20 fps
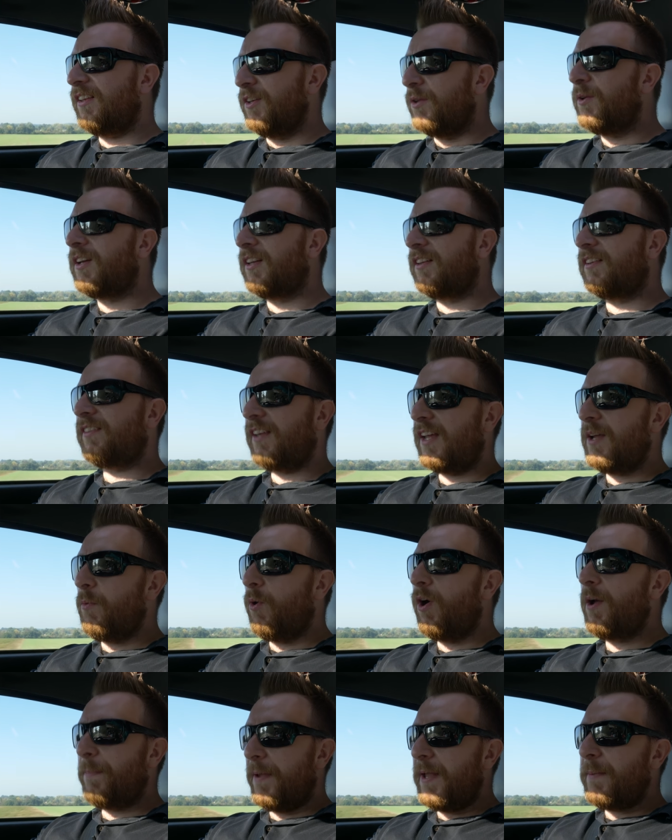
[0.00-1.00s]
you can see
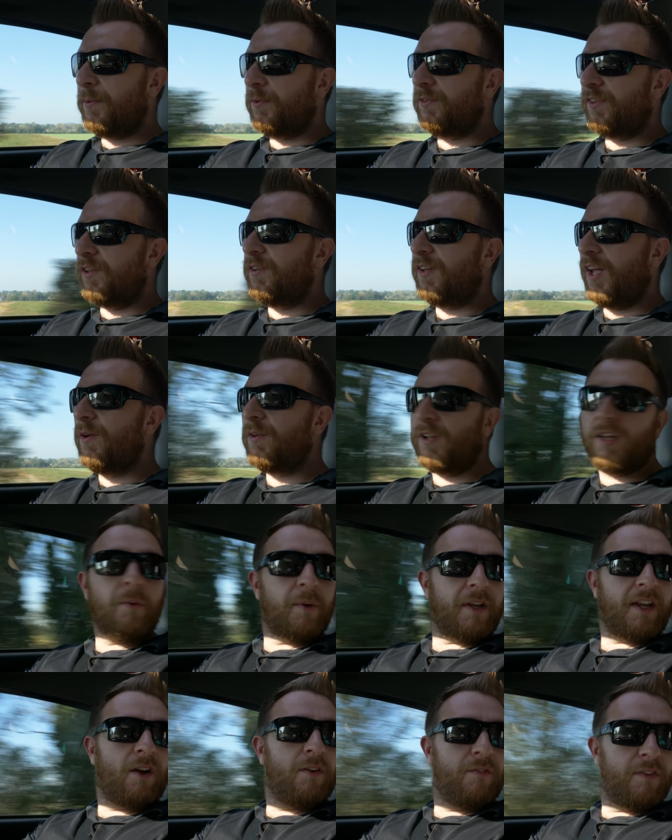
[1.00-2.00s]
why people do go
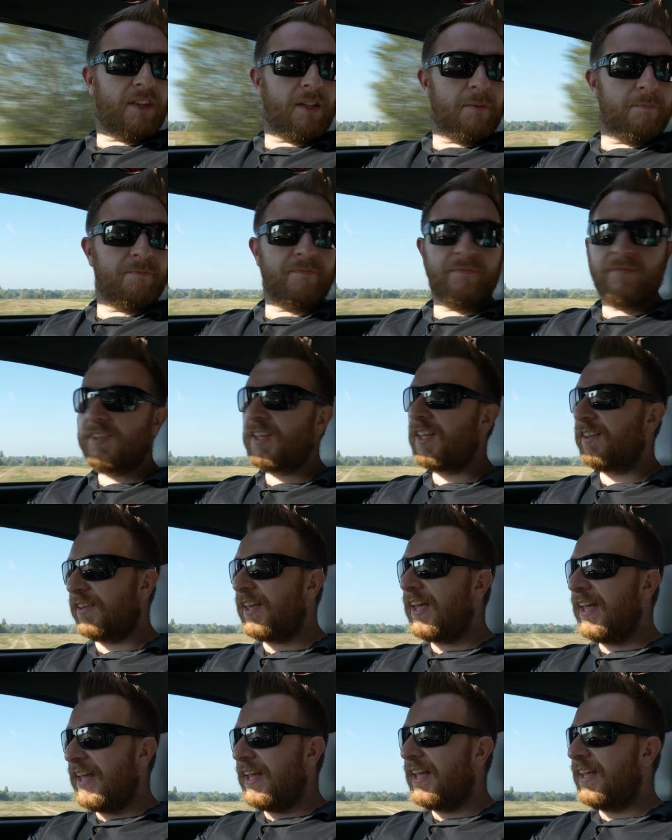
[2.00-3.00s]
gooey over them, because
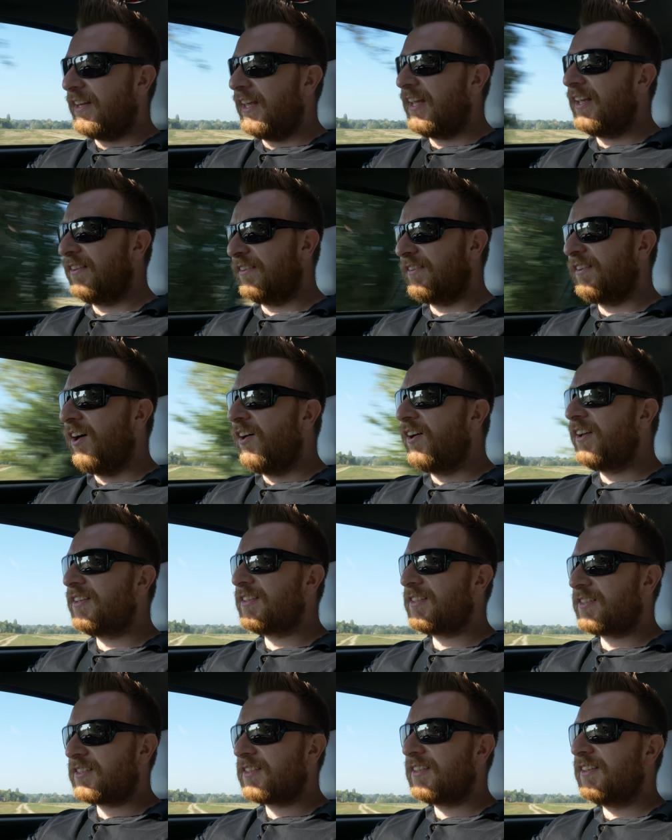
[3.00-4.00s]
it is
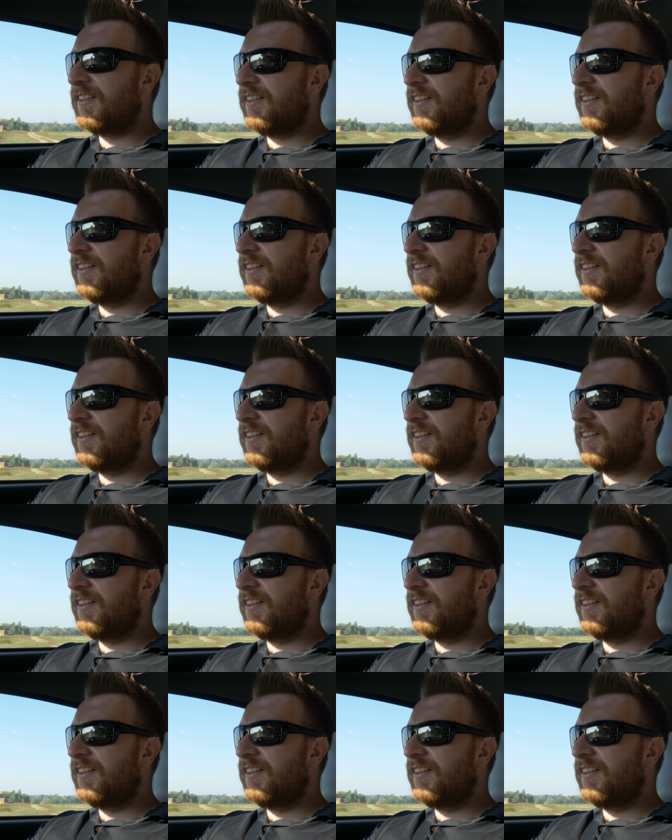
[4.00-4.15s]
nice.